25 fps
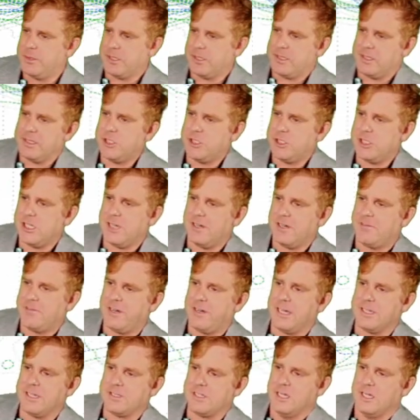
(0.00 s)

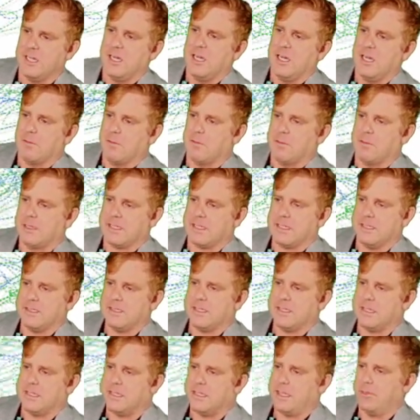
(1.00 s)
GFS really
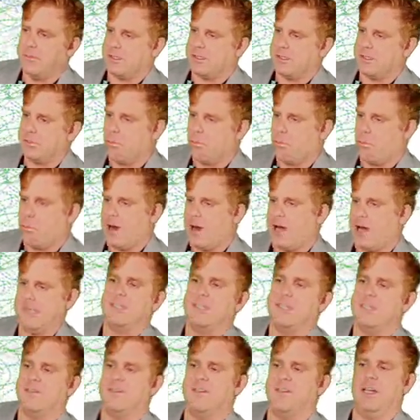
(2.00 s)
continuing to want
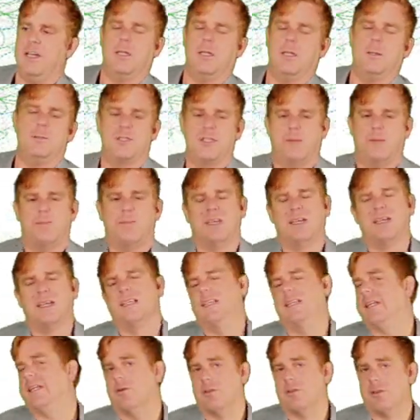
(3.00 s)
to develop
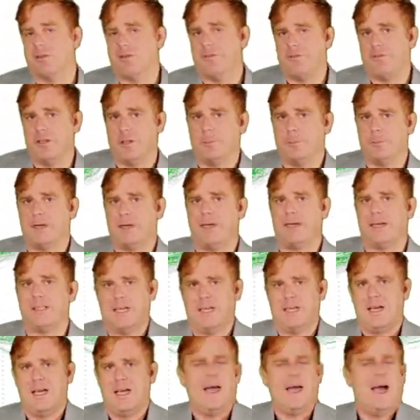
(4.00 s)
something near the Philippines
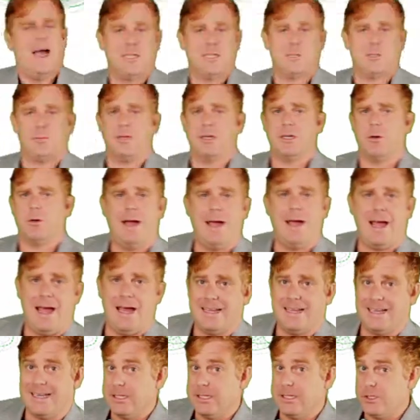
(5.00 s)
as we go
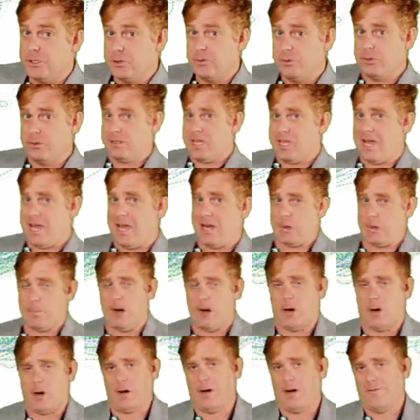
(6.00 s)
ahead into the latter
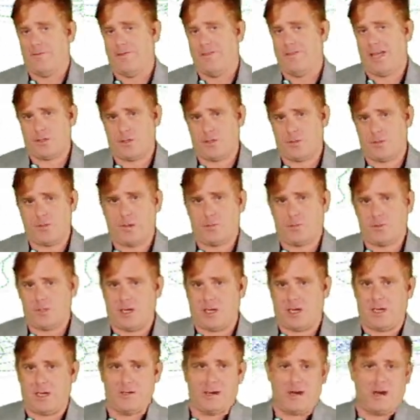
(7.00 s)
part of next week. We're
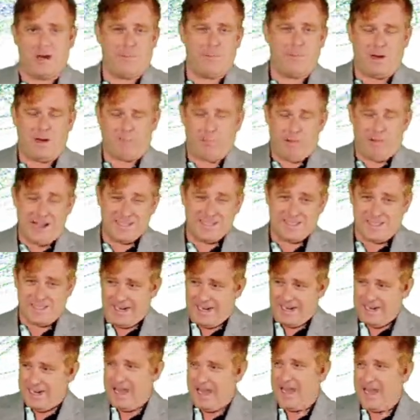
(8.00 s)
talking about about
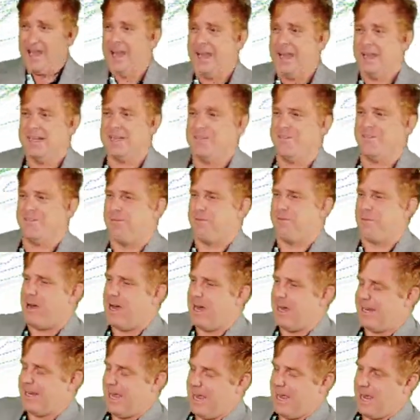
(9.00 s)
Wednesday into
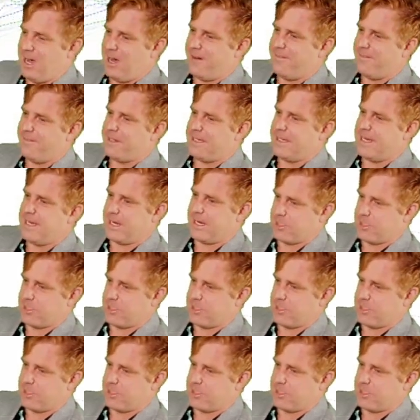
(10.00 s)
Friday of next